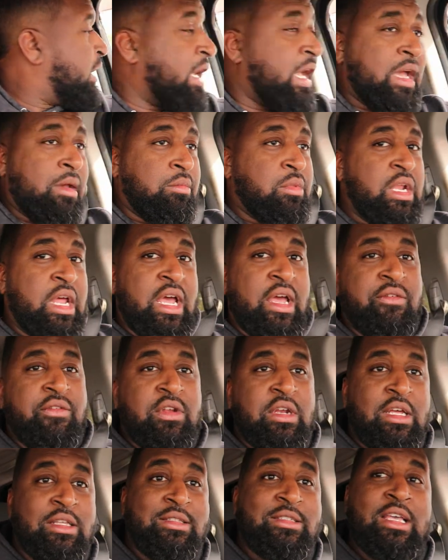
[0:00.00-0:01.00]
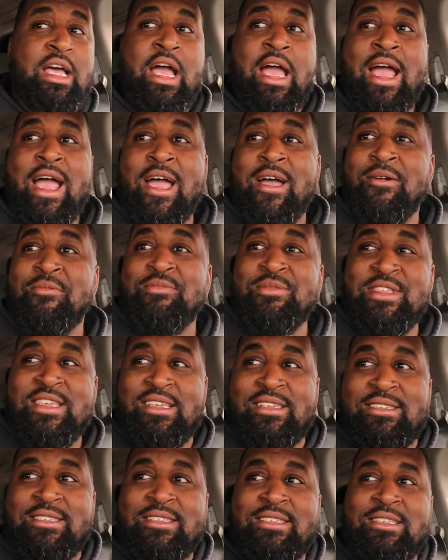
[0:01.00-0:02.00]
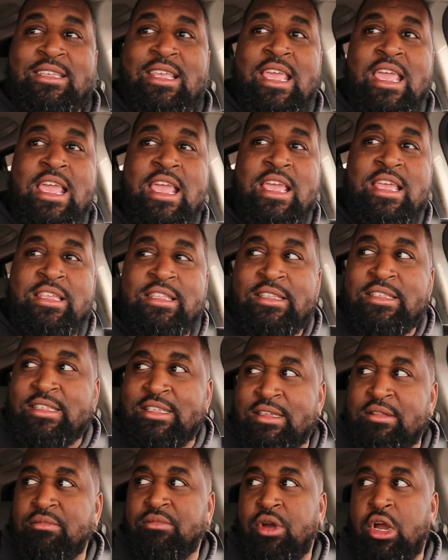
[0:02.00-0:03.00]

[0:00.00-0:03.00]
I'm having a time this season,